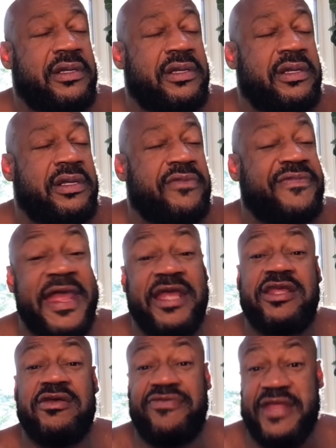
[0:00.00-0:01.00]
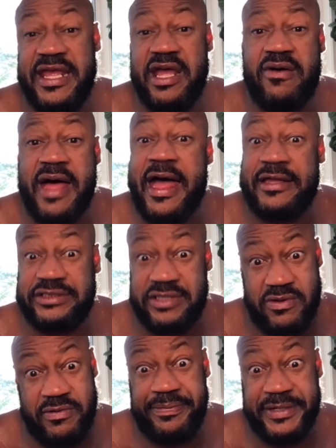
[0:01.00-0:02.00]
Thank you, Theo. I
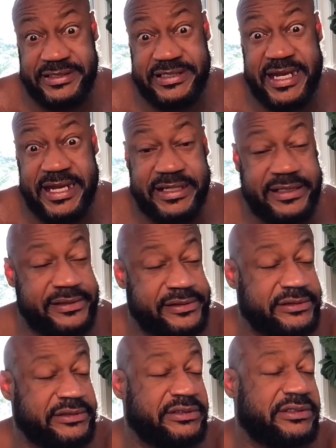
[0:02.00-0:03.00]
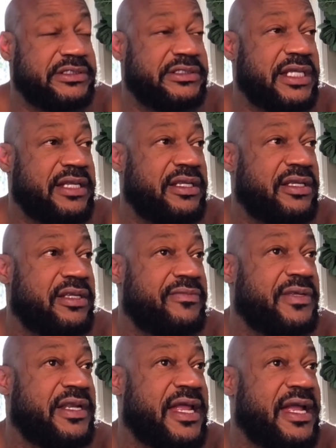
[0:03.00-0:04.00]
sure appreciate it. Get that done.
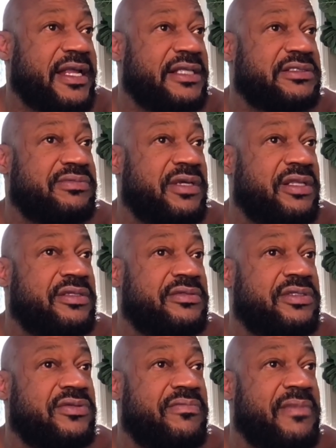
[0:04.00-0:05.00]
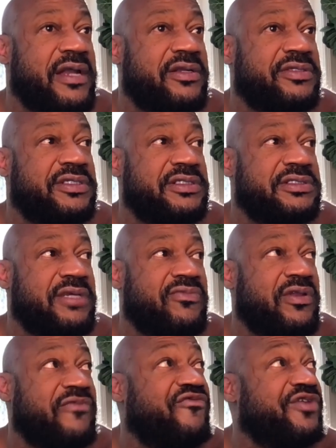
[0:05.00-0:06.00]
But I got some other little minor things I'm
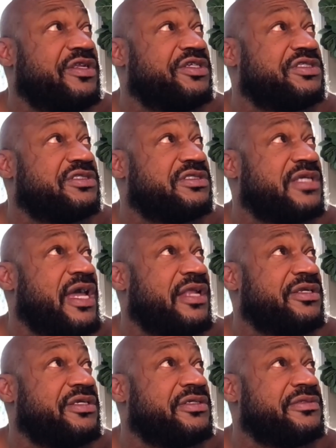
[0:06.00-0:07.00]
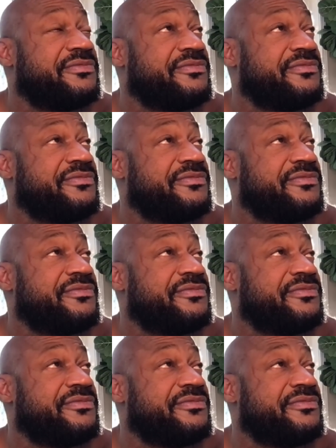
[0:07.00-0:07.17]
going to finish inside of here.